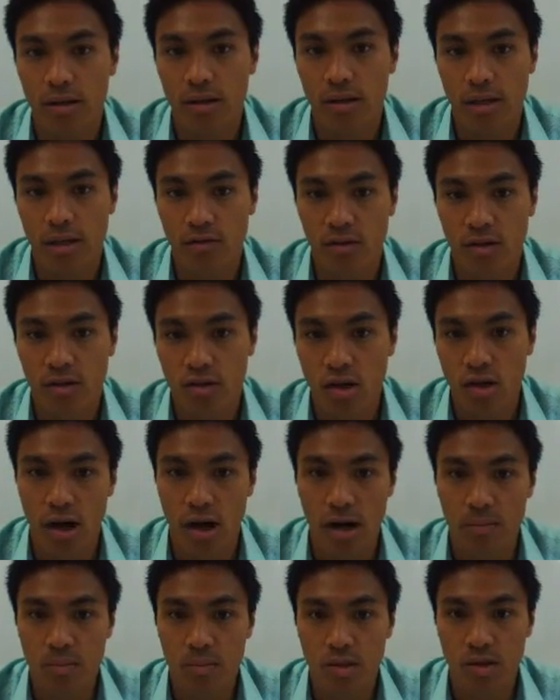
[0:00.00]
different
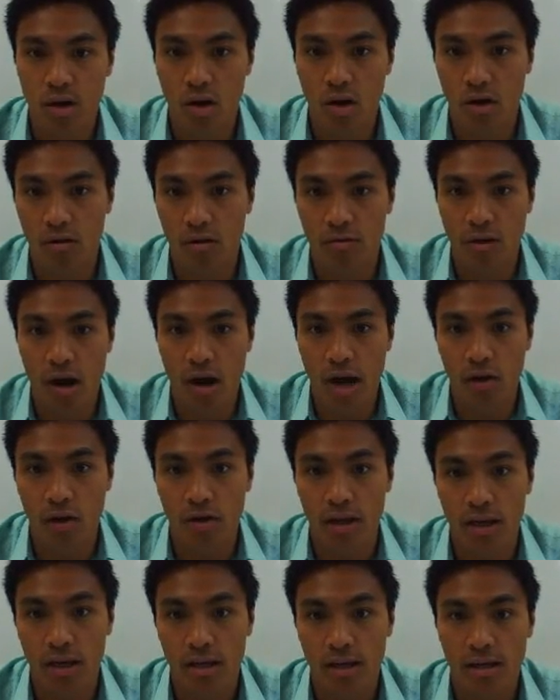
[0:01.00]
types of
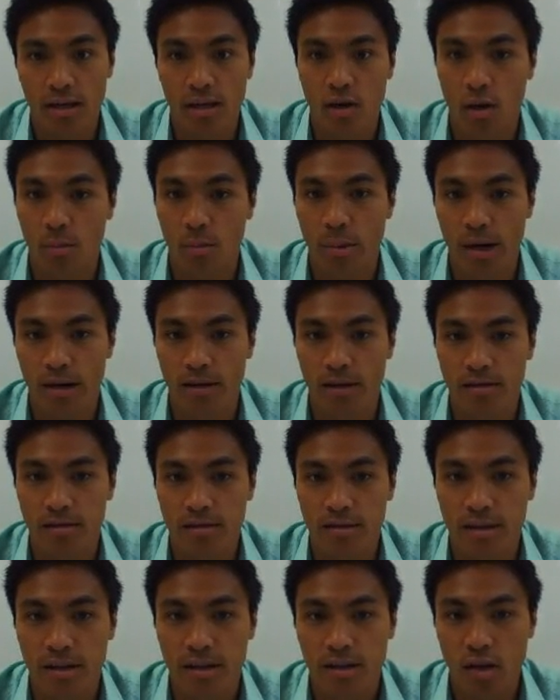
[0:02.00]
ionic
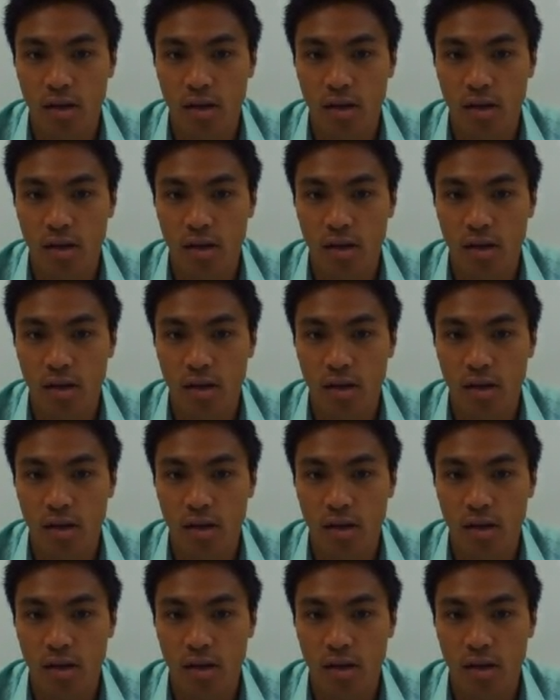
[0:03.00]
compounds.